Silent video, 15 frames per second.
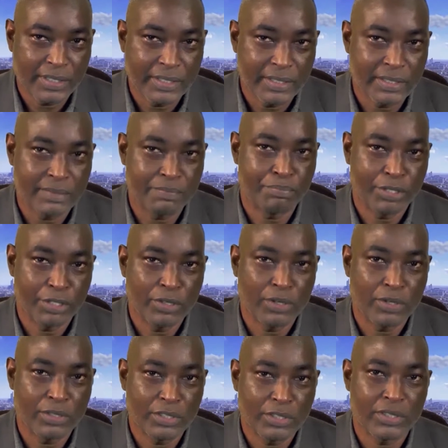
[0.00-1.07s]
is
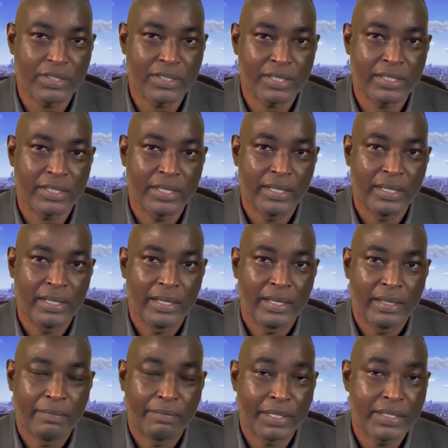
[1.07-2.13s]
beyond just
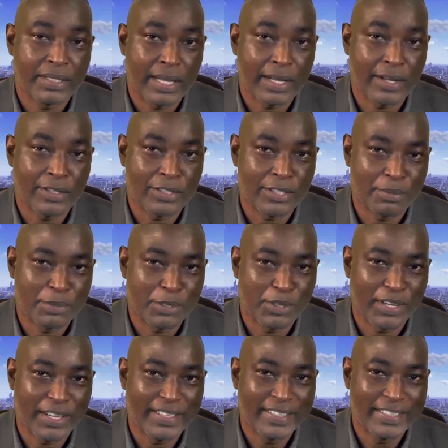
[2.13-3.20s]
personal
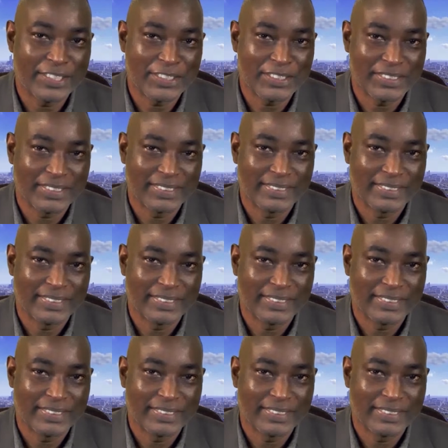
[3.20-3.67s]
consumption and leisure.